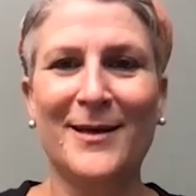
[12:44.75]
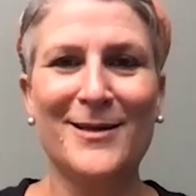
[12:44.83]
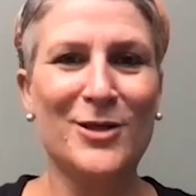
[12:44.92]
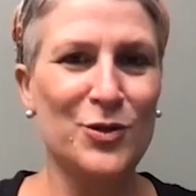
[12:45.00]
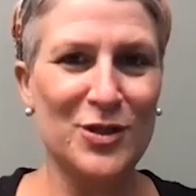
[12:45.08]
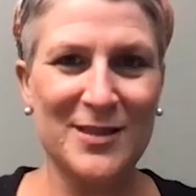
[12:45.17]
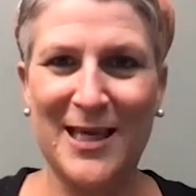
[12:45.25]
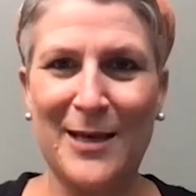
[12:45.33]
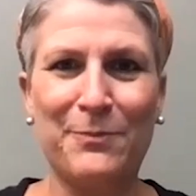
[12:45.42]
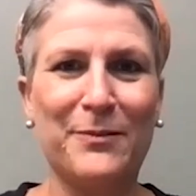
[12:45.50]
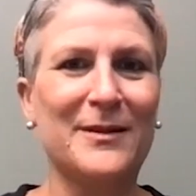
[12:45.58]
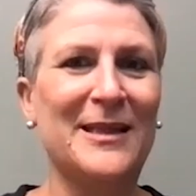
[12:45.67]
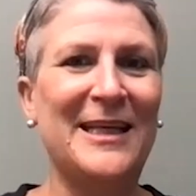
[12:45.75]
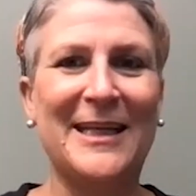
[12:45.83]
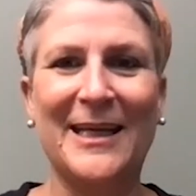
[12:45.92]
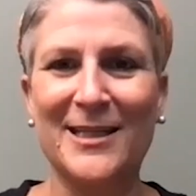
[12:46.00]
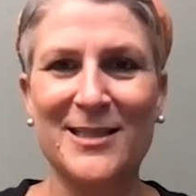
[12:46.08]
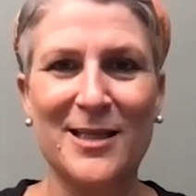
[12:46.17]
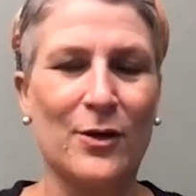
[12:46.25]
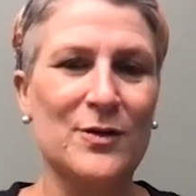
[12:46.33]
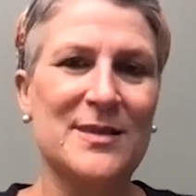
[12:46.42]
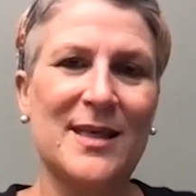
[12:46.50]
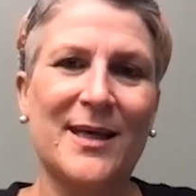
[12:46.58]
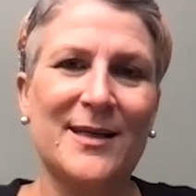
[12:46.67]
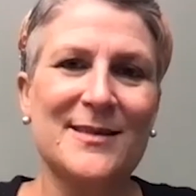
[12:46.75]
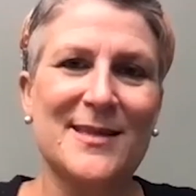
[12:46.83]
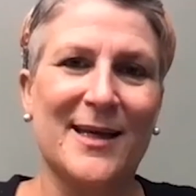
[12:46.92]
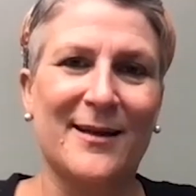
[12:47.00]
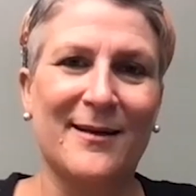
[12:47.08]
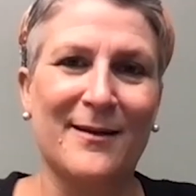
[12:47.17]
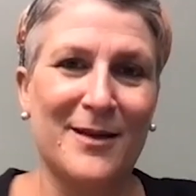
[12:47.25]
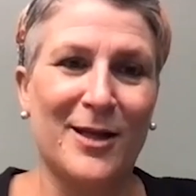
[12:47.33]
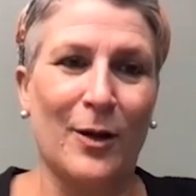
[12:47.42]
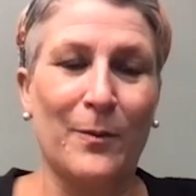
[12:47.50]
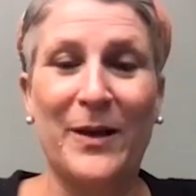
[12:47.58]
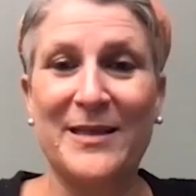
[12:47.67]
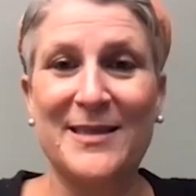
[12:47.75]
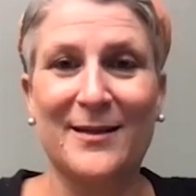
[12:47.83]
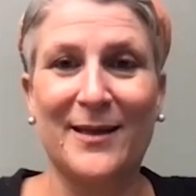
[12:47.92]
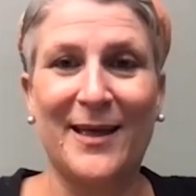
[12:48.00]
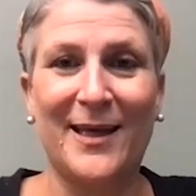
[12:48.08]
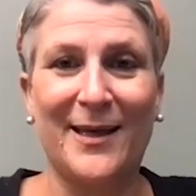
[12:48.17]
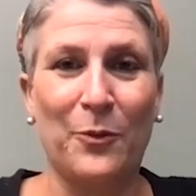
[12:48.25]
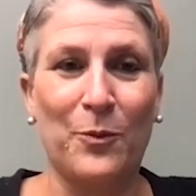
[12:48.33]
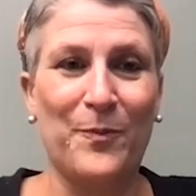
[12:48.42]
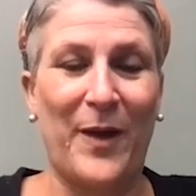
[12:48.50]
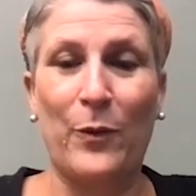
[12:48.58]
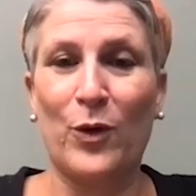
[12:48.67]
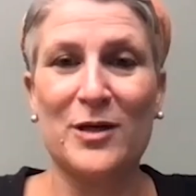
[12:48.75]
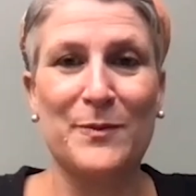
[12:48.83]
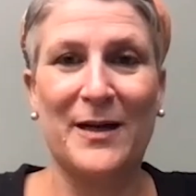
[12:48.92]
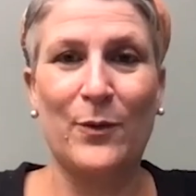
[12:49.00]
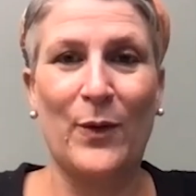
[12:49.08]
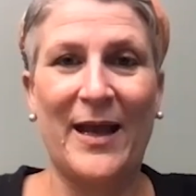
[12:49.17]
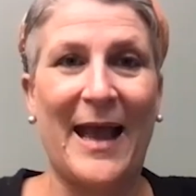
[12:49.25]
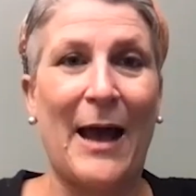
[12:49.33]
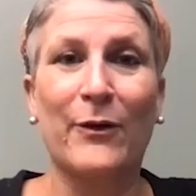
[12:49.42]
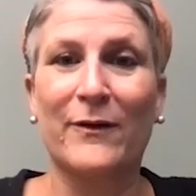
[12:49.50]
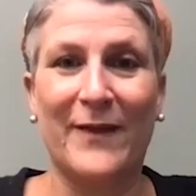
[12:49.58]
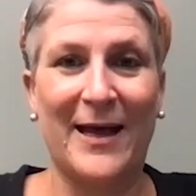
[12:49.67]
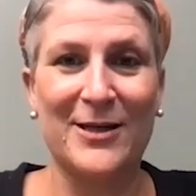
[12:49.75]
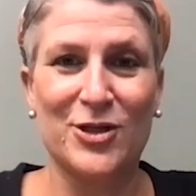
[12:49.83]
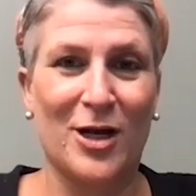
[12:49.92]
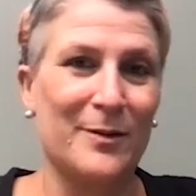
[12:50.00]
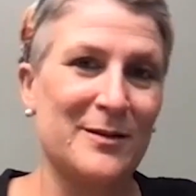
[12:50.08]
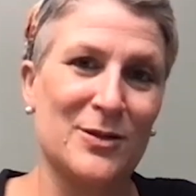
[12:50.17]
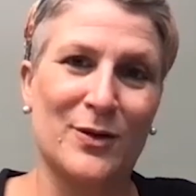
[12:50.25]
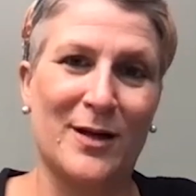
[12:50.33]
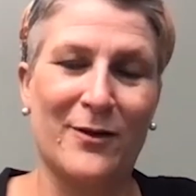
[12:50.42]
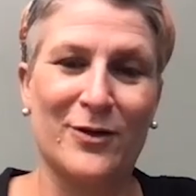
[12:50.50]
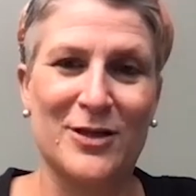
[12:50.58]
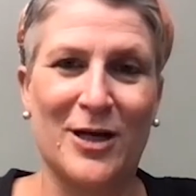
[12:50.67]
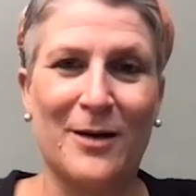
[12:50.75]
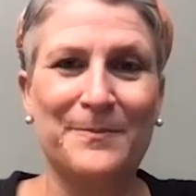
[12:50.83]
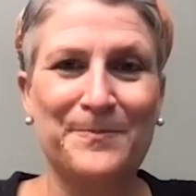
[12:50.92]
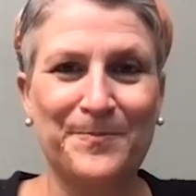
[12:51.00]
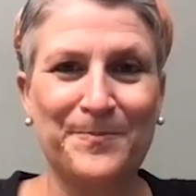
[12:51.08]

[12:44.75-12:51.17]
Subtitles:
You just keep leaning into those things. And, basically I worked my way out of that job into another job.